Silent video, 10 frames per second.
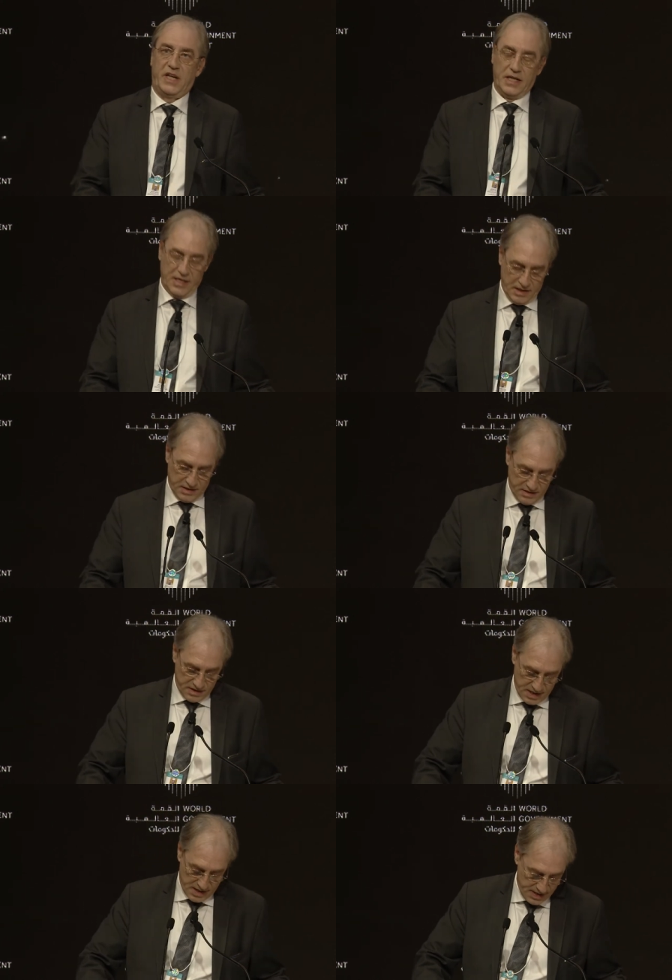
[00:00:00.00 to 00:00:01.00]
technical
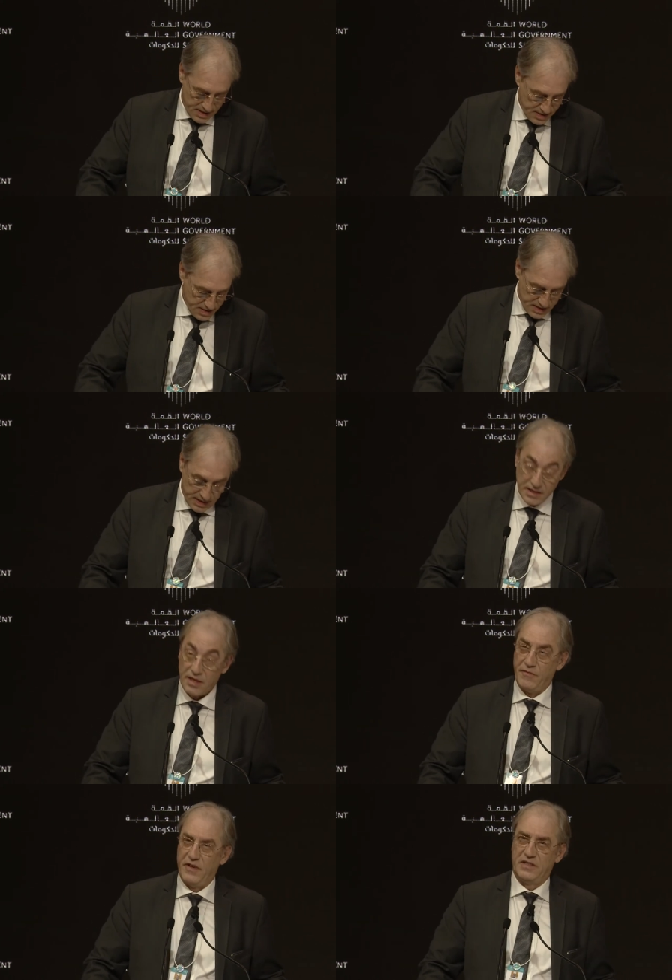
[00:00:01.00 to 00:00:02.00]
design, the
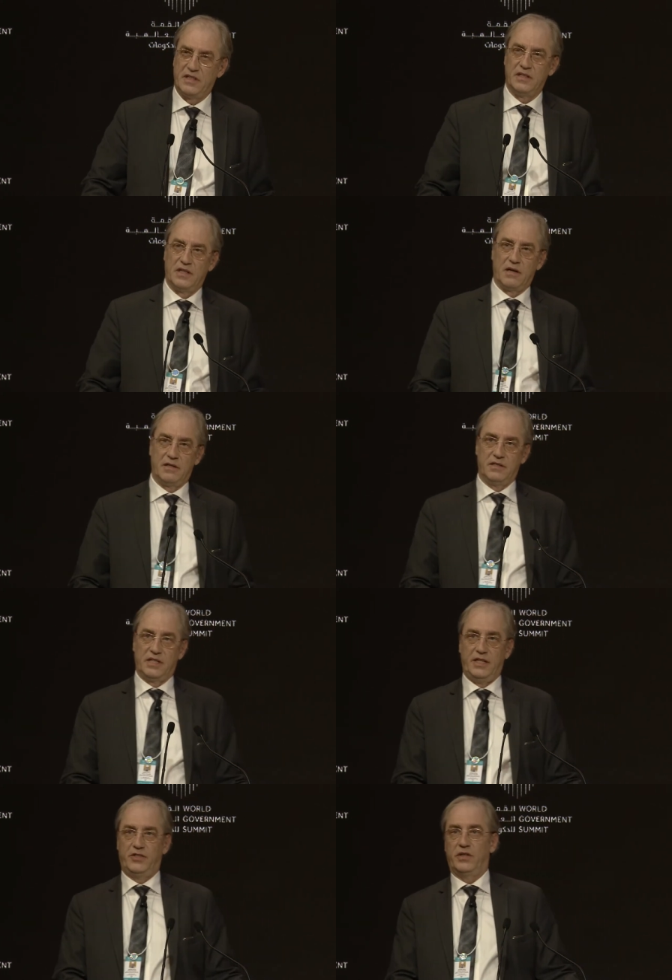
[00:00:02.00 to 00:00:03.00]
interface
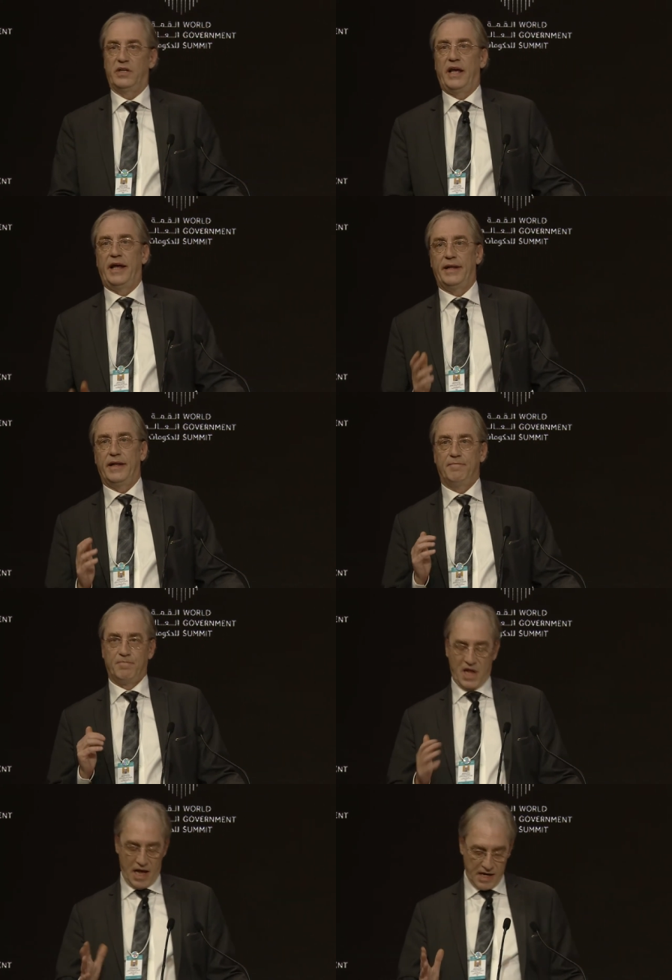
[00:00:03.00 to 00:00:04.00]
standardization, and
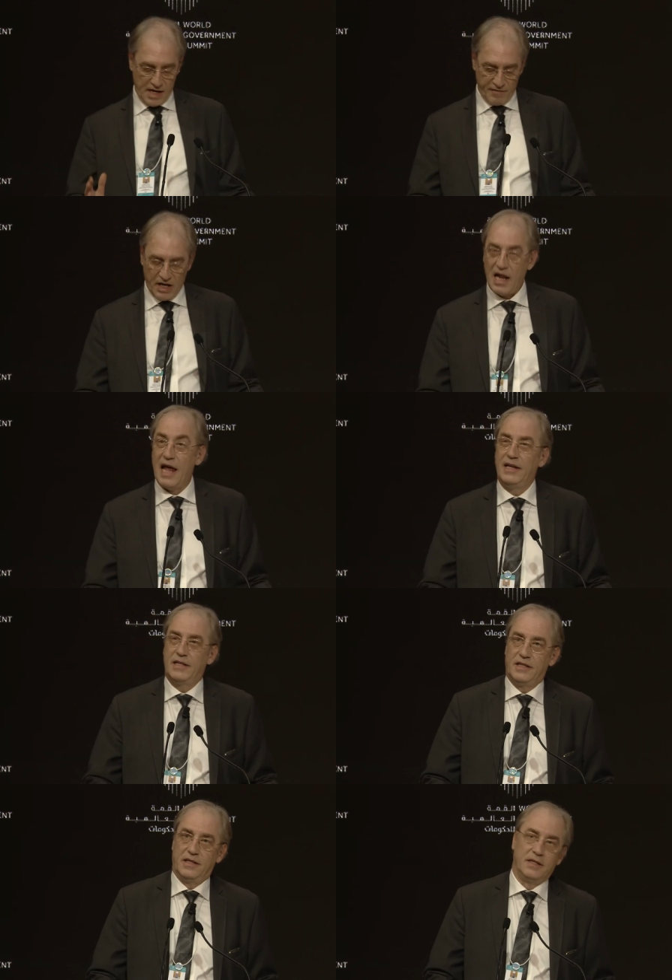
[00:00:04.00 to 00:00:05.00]
I have
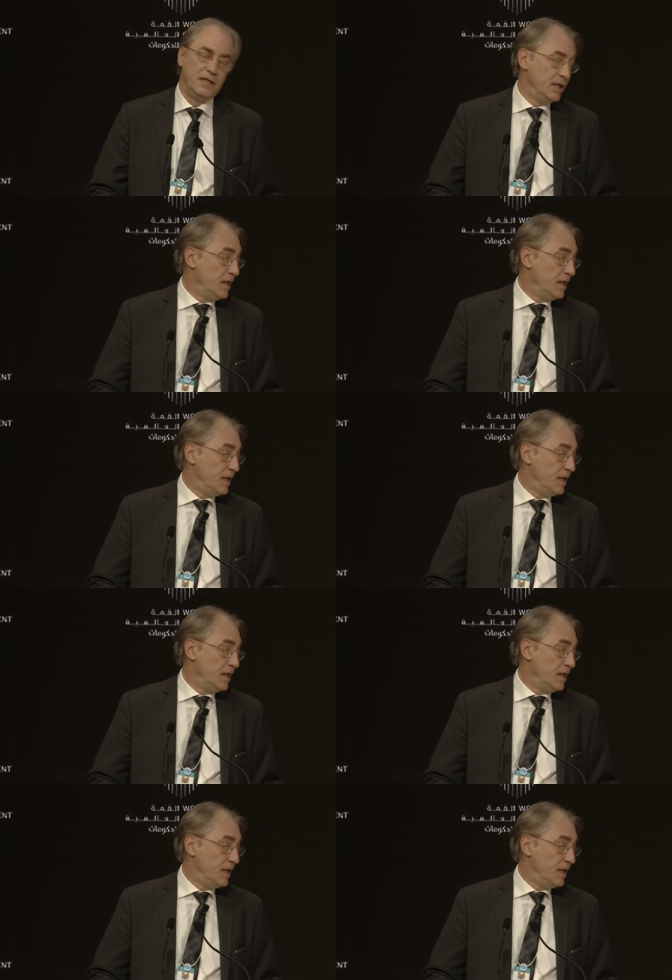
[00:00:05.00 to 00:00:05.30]
highlighted